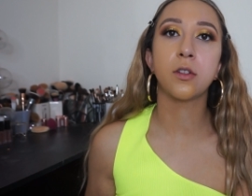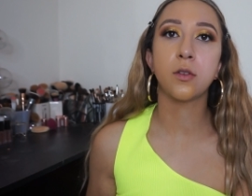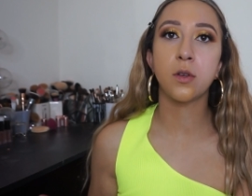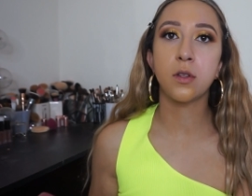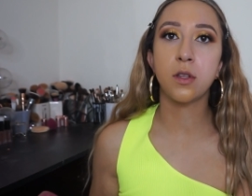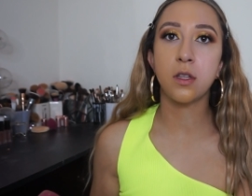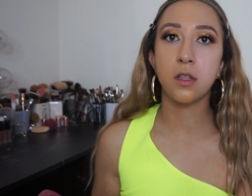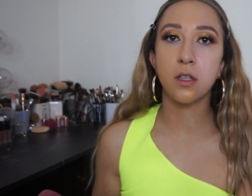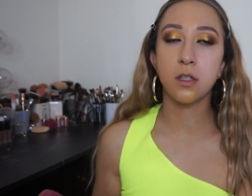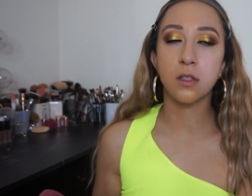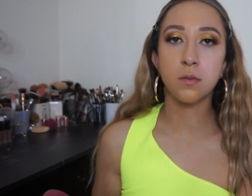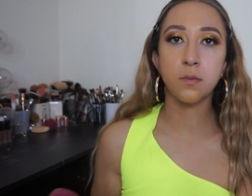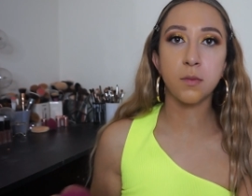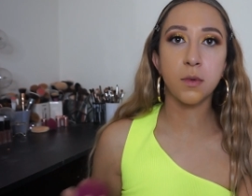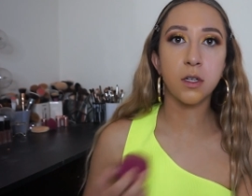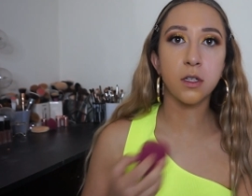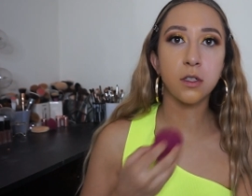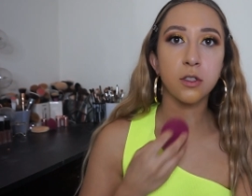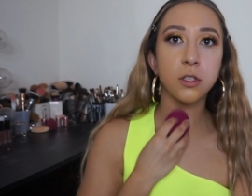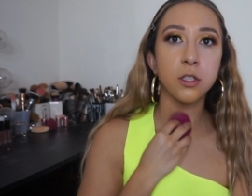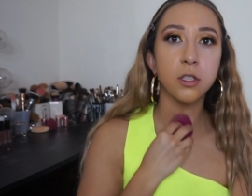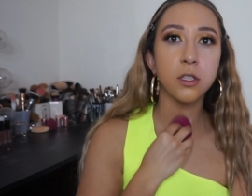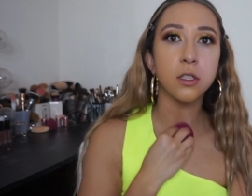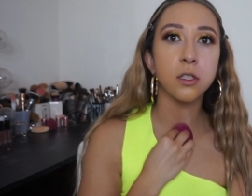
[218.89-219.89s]
So I think this
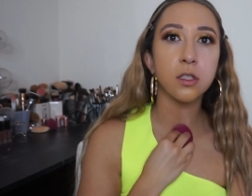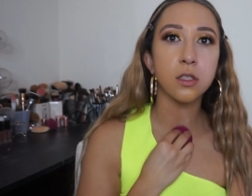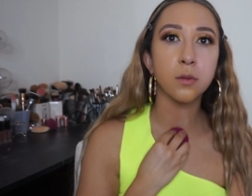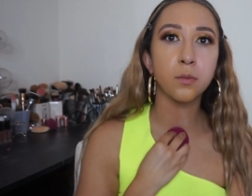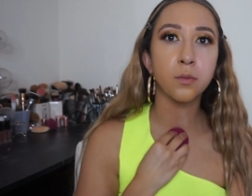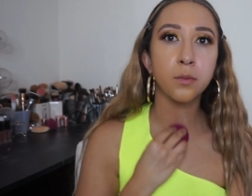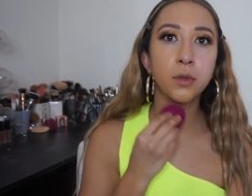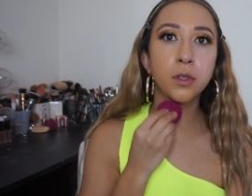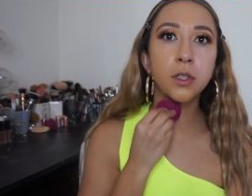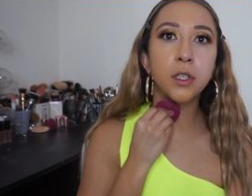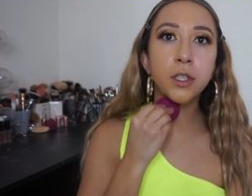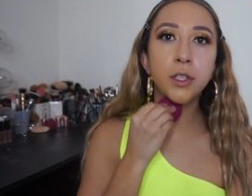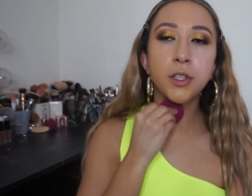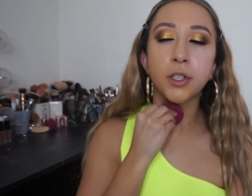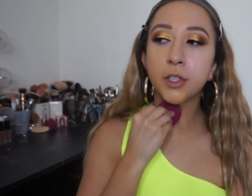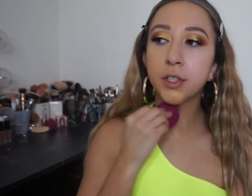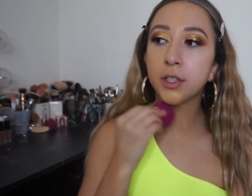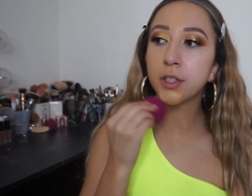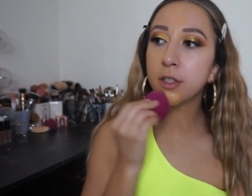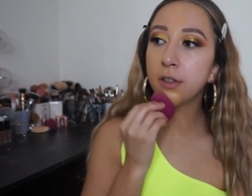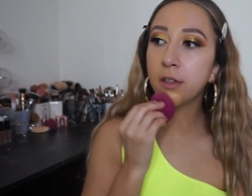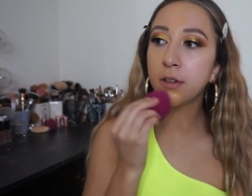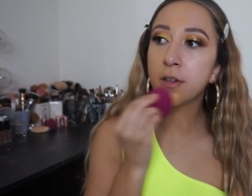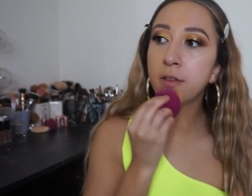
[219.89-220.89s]
matches pretty
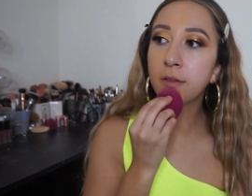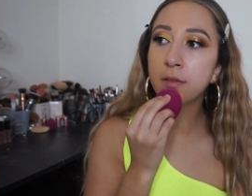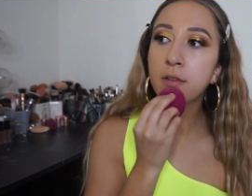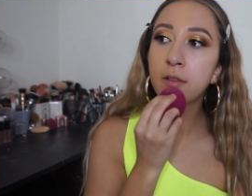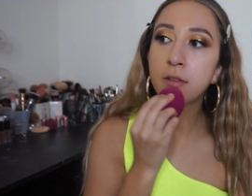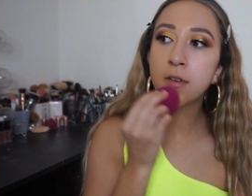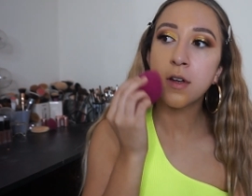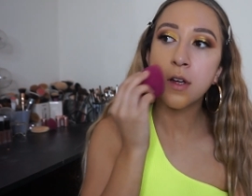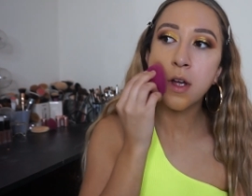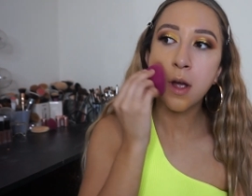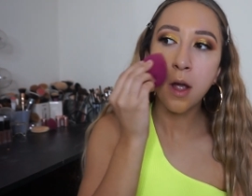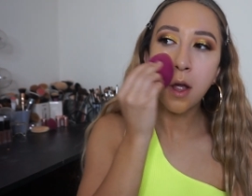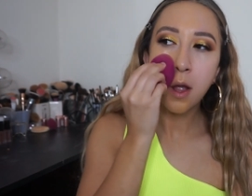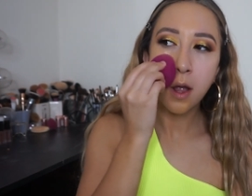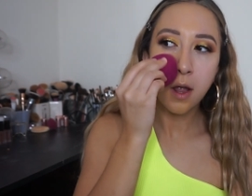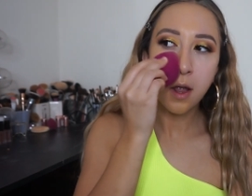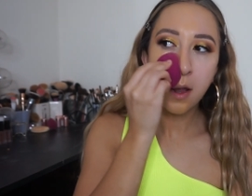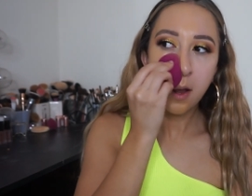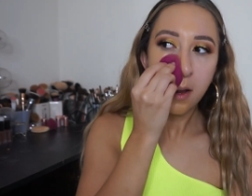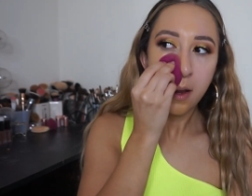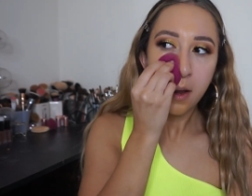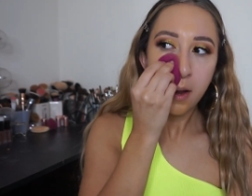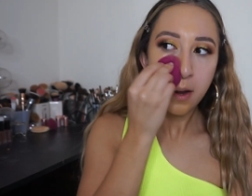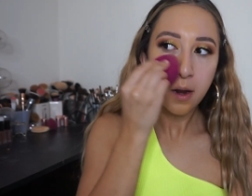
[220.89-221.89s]
good
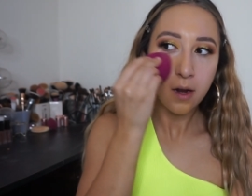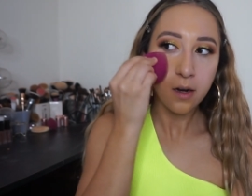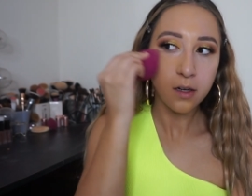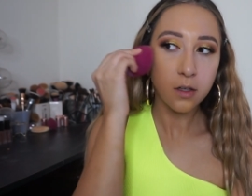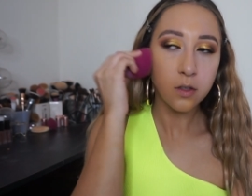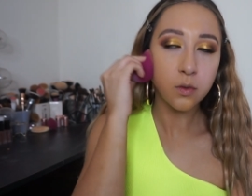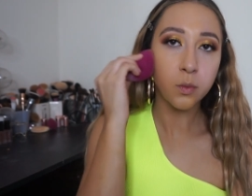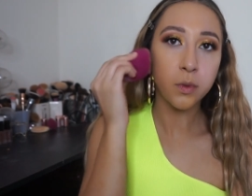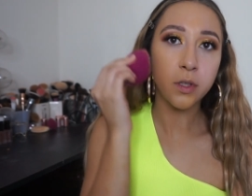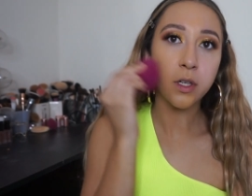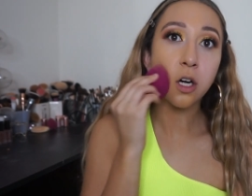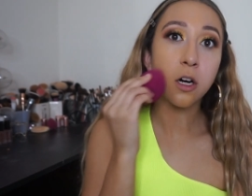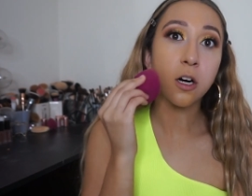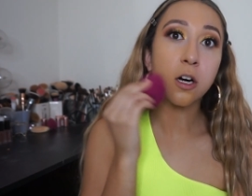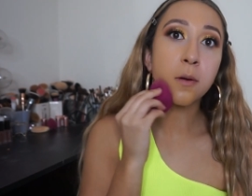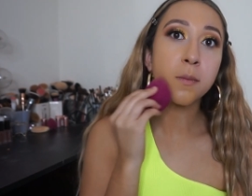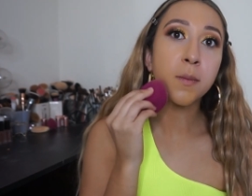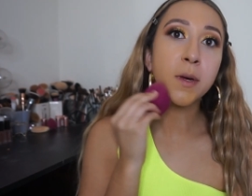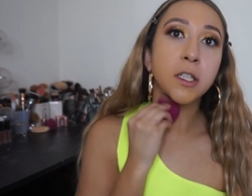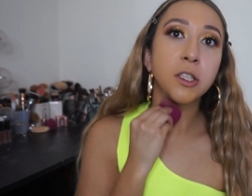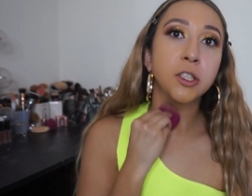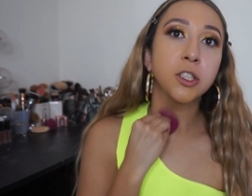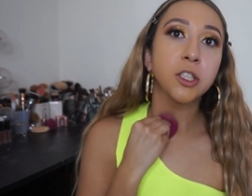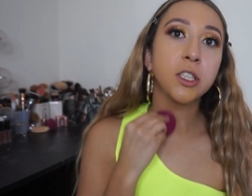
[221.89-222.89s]
because we are
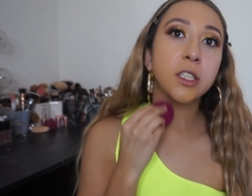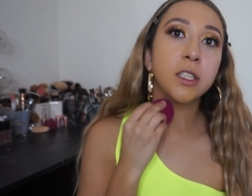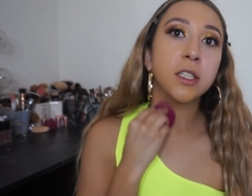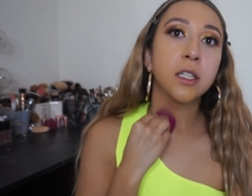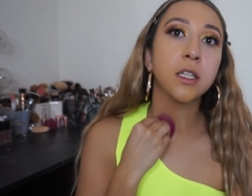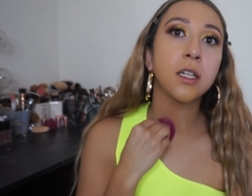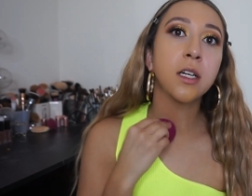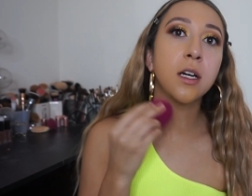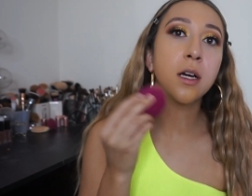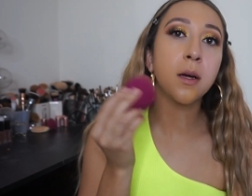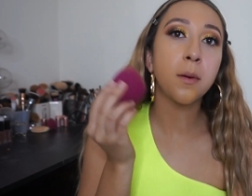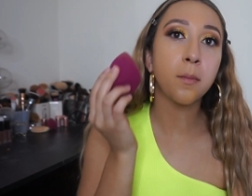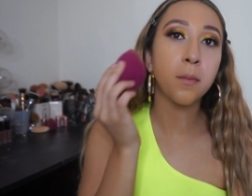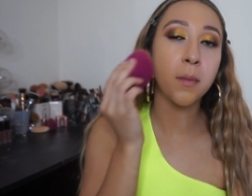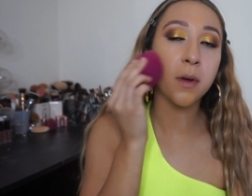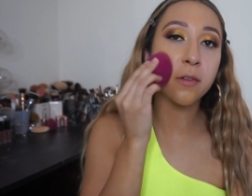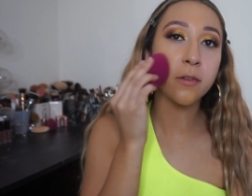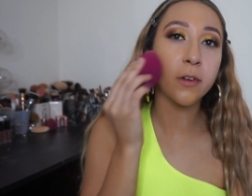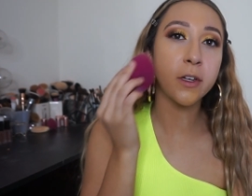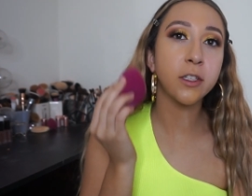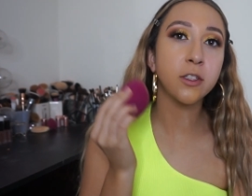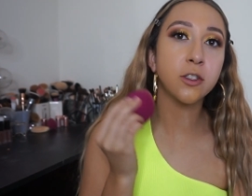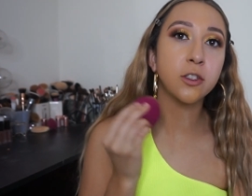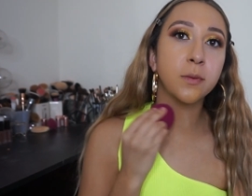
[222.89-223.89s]
matching my
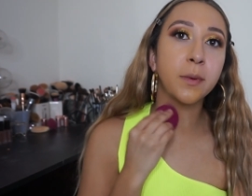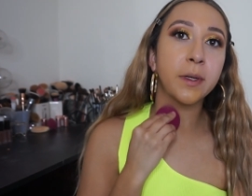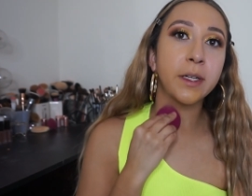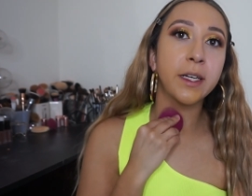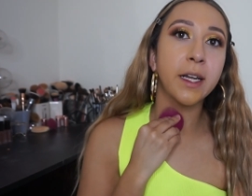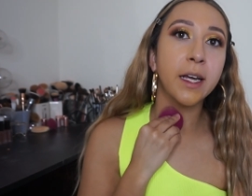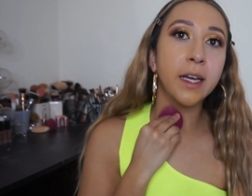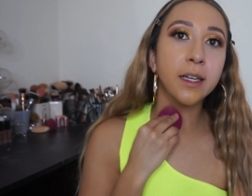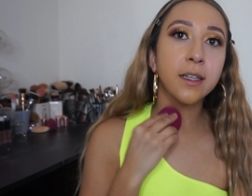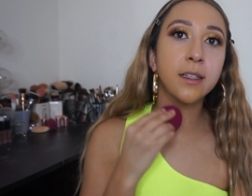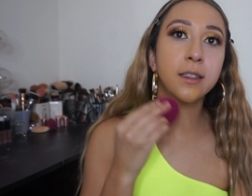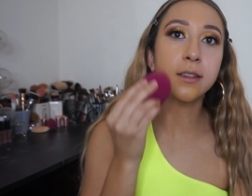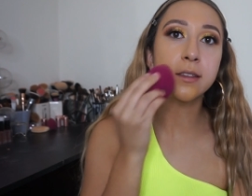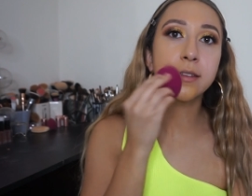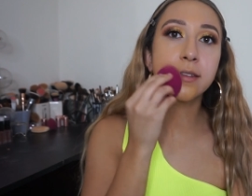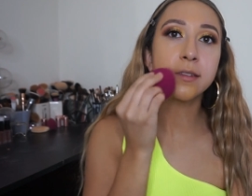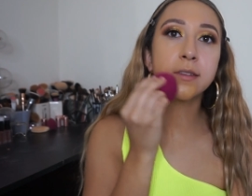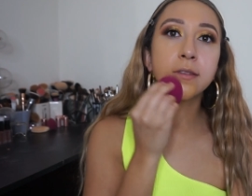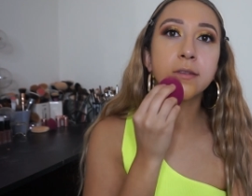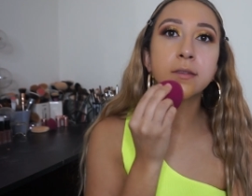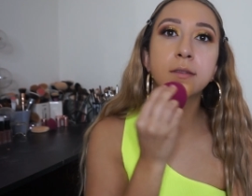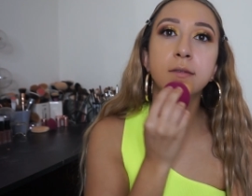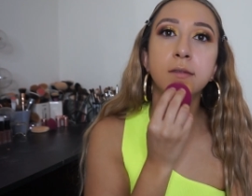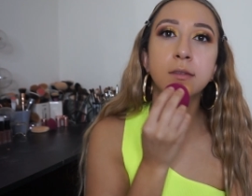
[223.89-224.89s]
face to my neck.
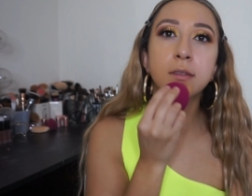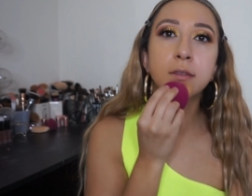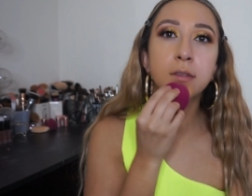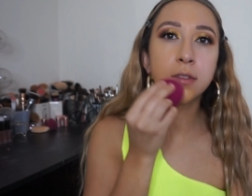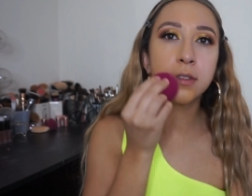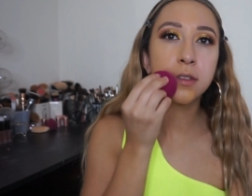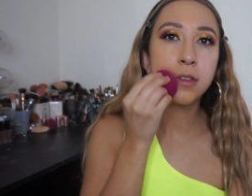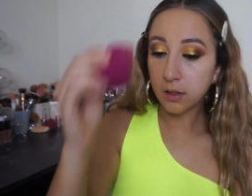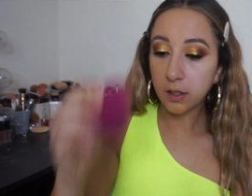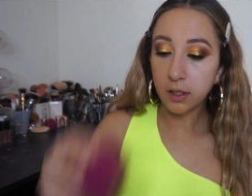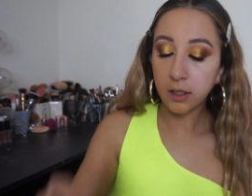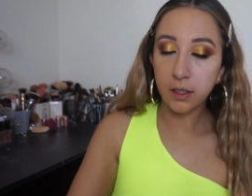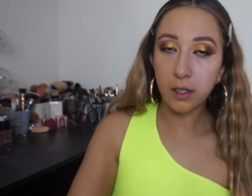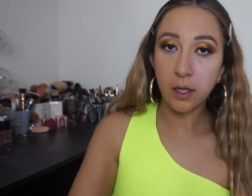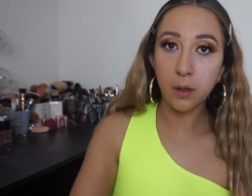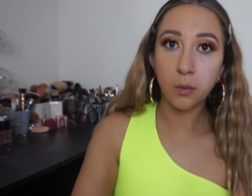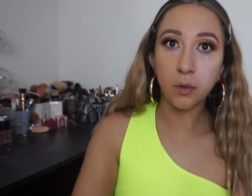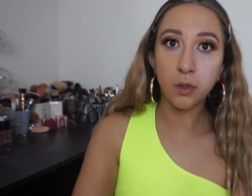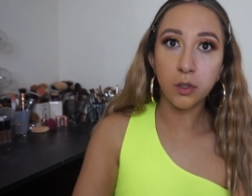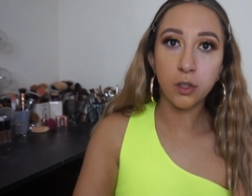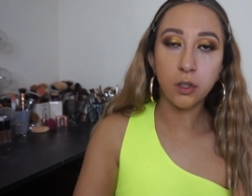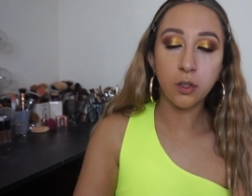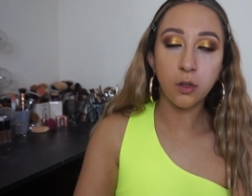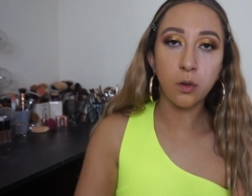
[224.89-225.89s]
Okay, now we're
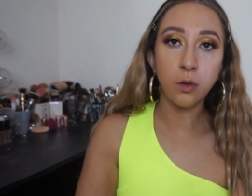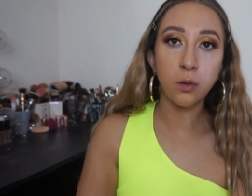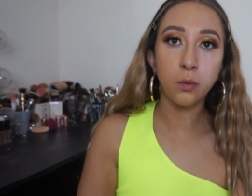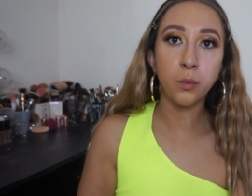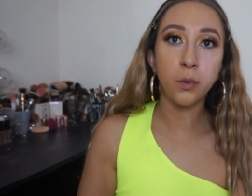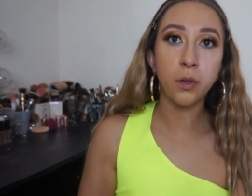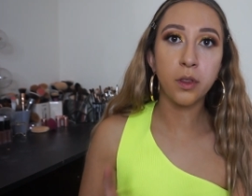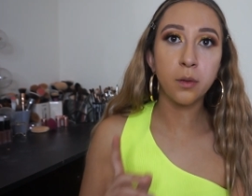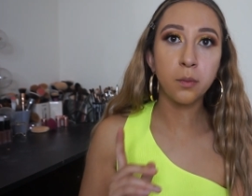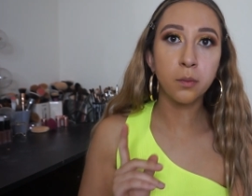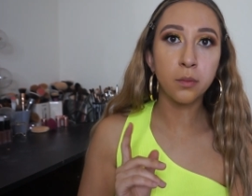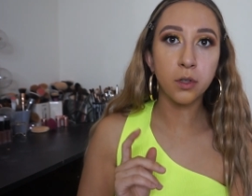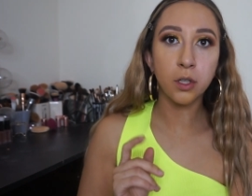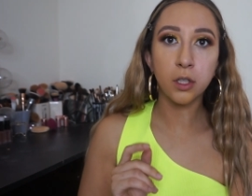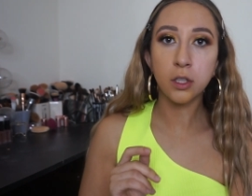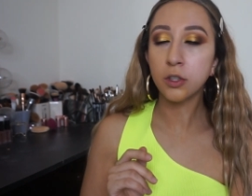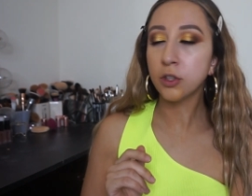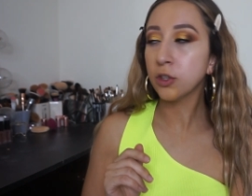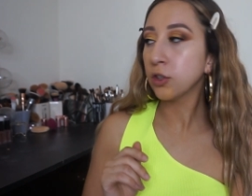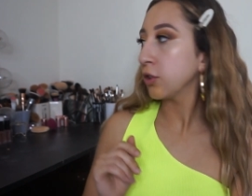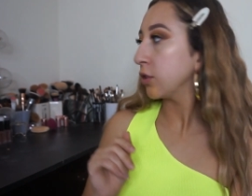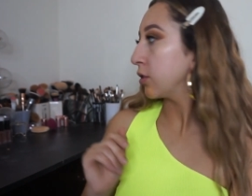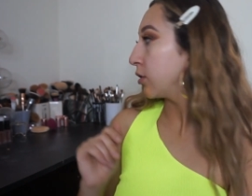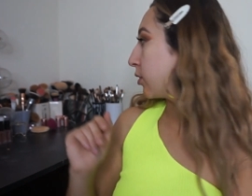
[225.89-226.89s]
going to go on with the
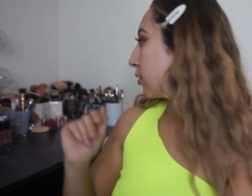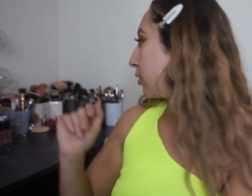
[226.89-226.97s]
brush.